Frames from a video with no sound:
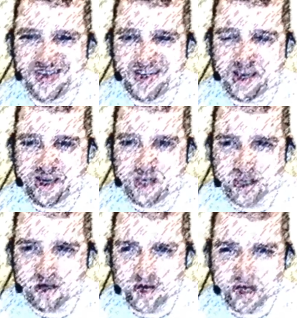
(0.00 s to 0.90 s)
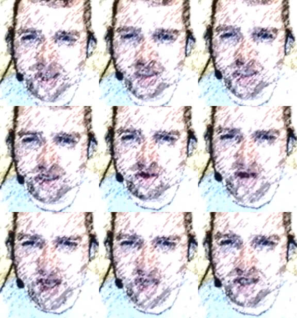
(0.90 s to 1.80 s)
is a glittering
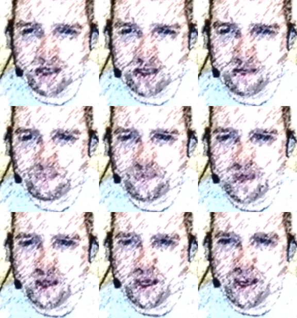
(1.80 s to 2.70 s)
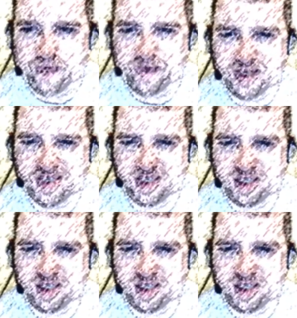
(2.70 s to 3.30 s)
generality, and this